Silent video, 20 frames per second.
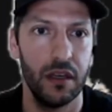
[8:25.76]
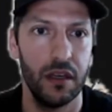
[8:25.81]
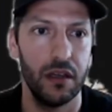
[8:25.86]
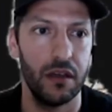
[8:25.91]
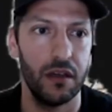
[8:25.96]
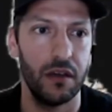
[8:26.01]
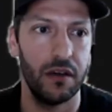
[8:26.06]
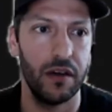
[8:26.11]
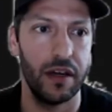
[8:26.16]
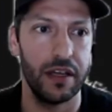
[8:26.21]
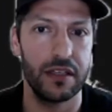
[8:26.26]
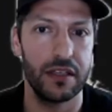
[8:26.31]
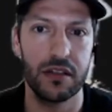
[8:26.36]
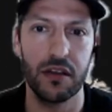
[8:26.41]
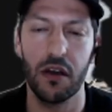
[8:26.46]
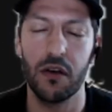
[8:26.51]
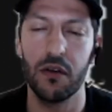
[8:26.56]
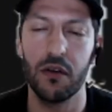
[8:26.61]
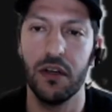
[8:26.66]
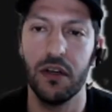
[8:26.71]
All right,
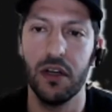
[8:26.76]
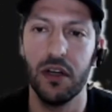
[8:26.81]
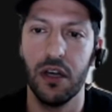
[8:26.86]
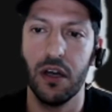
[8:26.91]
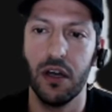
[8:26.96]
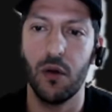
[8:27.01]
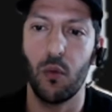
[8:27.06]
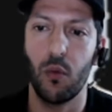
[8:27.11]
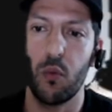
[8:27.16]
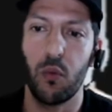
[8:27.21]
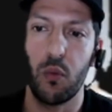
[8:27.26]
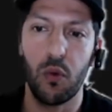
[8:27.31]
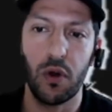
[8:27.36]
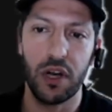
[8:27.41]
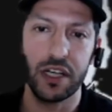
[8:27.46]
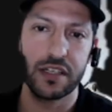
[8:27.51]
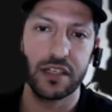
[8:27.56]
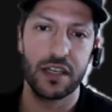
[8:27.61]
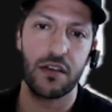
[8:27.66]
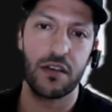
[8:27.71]
so what
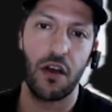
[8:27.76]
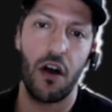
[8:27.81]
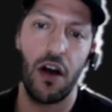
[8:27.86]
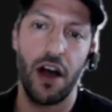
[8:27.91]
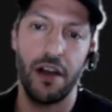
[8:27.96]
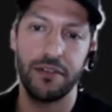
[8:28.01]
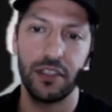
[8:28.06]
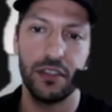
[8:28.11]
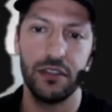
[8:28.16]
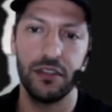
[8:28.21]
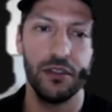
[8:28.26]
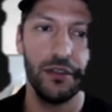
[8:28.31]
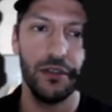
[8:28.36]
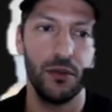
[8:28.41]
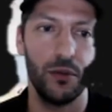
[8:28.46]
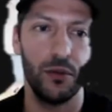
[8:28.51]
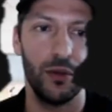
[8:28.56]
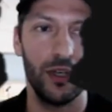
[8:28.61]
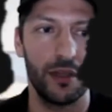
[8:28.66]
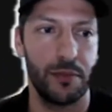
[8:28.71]
does this all have to
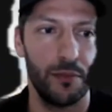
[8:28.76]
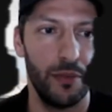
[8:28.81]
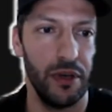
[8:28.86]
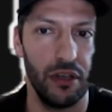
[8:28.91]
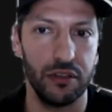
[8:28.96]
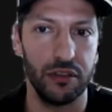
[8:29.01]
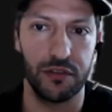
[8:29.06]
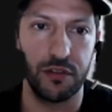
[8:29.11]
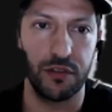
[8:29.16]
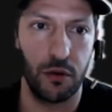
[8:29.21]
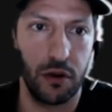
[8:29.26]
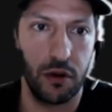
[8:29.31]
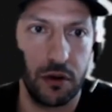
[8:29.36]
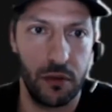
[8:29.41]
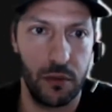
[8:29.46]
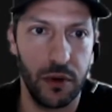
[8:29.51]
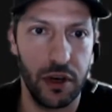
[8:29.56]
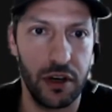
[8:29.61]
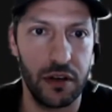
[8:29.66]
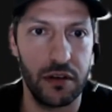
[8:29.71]
do with Build For?
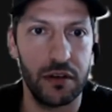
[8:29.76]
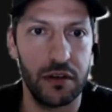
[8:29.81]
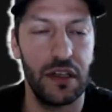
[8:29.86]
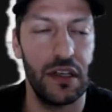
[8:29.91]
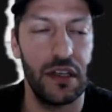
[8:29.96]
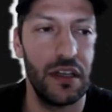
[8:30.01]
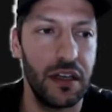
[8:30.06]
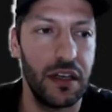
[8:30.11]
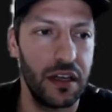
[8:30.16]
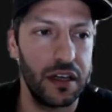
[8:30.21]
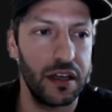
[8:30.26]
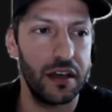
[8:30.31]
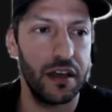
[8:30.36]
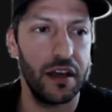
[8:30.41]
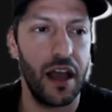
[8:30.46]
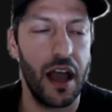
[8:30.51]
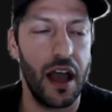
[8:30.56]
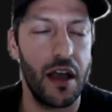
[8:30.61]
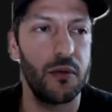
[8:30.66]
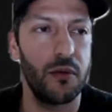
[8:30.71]
Well,
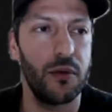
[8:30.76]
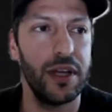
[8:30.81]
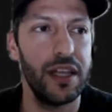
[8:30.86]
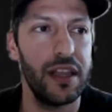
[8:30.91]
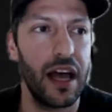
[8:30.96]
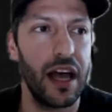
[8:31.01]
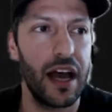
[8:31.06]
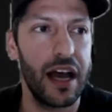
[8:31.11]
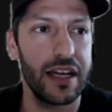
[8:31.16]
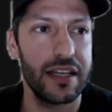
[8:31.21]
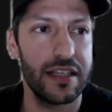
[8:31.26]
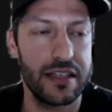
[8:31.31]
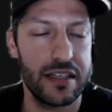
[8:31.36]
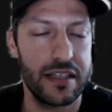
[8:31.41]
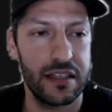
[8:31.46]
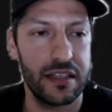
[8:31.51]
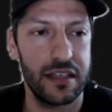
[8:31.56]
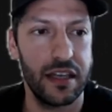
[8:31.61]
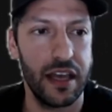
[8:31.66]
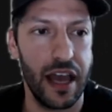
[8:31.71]
I, I
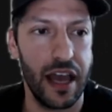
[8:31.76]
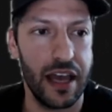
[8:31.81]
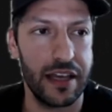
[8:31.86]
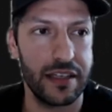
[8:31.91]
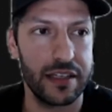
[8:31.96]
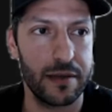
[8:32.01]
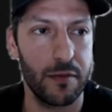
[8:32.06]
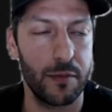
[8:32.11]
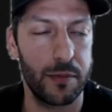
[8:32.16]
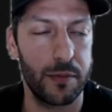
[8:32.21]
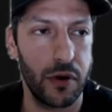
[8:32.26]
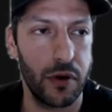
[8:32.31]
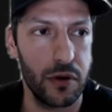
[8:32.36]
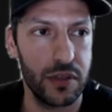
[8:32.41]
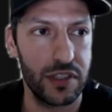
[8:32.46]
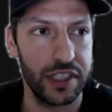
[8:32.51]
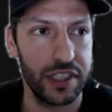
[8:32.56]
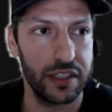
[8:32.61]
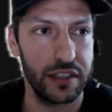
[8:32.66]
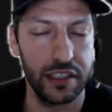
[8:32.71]
realized as I'm
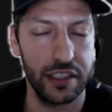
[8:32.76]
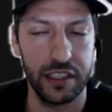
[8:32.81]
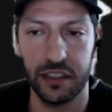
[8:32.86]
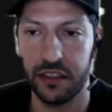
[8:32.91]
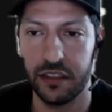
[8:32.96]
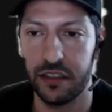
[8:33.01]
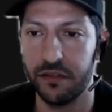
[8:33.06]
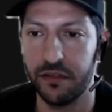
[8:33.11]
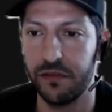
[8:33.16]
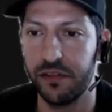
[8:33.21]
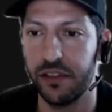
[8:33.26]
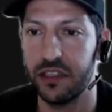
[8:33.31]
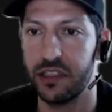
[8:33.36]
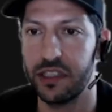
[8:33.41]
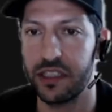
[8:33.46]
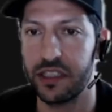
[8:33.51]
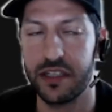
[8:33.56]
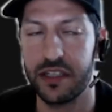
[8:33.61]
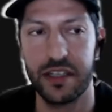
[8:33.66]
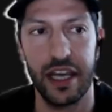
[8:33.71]
approaching the, the
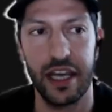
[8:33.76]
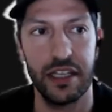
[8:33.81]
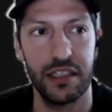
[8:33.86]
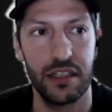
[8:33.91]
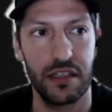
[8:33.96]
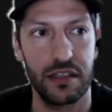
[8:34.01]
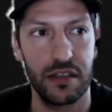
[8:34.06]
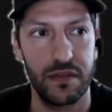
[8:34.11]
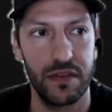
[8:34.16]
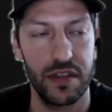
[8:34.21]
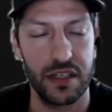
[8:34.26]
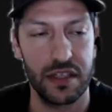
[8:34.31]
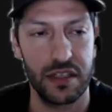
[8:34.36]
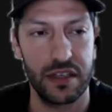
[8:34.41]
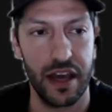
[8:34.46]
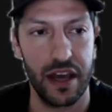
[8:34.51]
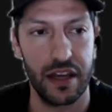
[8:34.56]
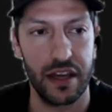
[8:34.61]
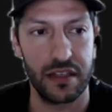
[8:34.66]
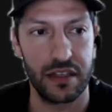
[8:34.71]
finishing stages of this
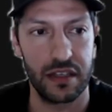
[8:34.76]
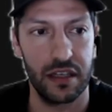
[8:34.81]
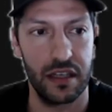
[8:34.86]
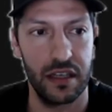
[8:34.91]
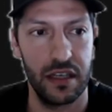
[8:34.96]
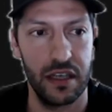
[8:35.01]
desk